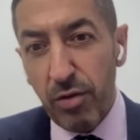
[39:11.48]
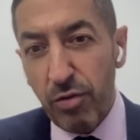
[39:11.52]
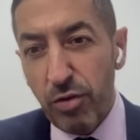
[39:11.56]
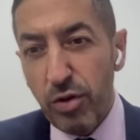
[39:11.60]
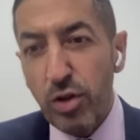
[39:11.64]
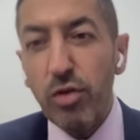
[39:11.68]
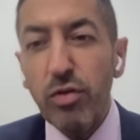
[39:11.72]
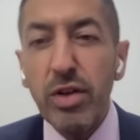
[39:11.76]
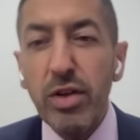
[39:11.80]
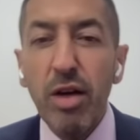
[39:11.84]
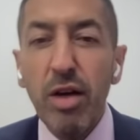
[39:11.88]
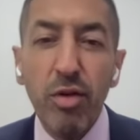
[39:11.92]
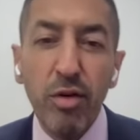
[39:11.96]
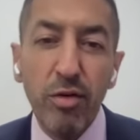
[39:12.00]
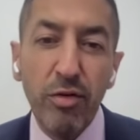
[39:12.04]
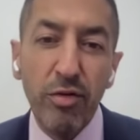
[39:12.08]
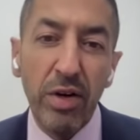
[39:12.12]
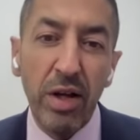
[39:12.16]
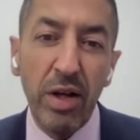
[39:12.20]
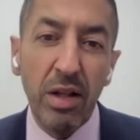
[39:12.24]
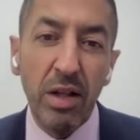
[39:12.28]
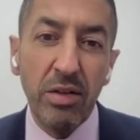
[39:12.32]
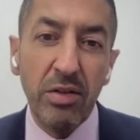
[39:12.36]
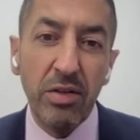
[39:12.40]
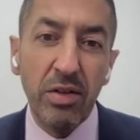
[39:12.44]
if you've never
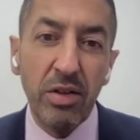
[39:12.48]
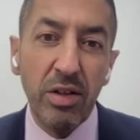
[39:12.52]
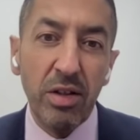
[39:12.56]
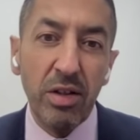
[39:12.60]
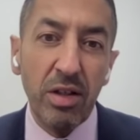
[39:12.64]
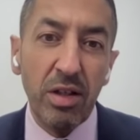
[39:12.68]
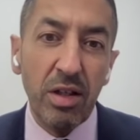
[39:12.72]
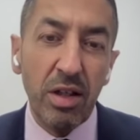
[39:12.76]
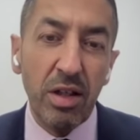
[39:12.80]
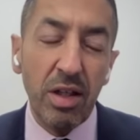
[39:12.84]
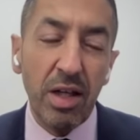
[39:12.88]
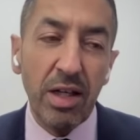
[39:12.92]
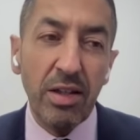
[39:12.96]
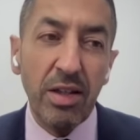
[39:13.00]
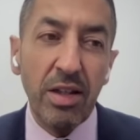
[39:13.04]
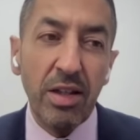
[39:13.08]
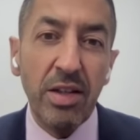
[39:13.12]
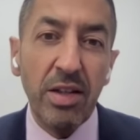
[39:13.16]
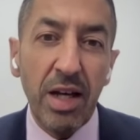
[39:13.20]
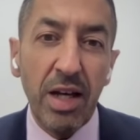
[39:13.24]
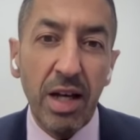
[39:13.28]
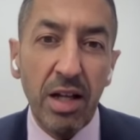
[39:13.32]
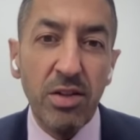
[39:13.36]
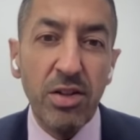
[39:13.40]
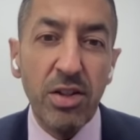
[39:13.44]
felt
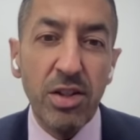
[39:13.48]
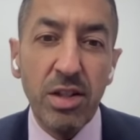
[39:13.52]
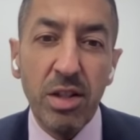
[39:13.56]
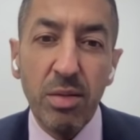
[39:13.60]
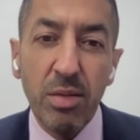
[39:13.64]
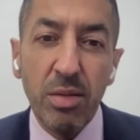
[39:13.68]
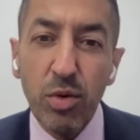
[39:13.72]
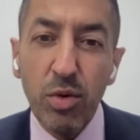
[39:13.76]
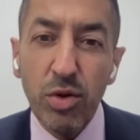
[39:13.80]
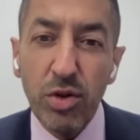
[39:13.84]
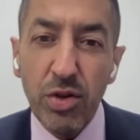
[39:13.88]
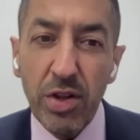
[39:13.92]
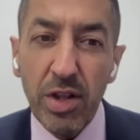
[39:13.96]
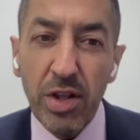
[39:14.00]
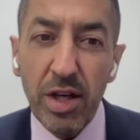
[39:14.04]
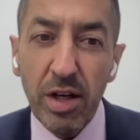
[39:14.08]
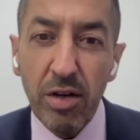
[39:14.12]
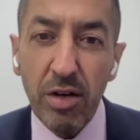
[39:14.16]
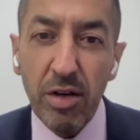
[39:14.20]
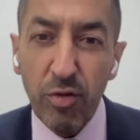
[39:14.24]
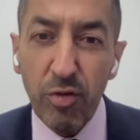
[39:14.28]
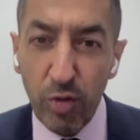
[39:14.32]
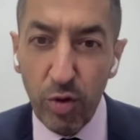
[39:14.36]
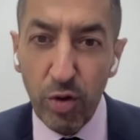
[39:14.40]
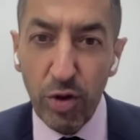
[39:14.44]
like that the health system was
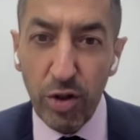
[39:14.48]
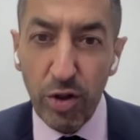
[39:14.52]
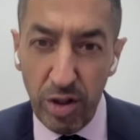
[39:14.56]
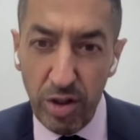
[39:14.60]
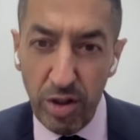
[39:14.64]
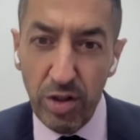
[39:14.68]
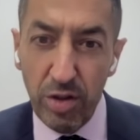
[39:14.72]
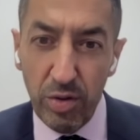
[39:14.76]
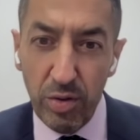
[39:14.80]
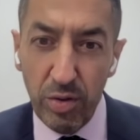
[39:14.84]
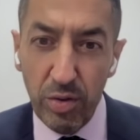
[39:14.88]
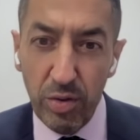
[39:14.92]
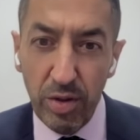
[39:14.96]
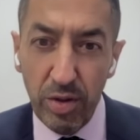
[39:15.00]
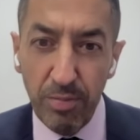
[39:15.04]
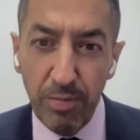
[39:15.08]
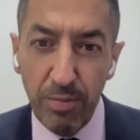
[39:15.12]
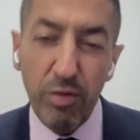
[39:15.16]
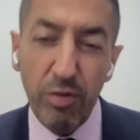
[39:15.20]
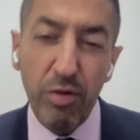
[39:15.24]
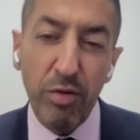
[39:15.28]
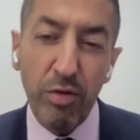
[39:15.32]
there for you,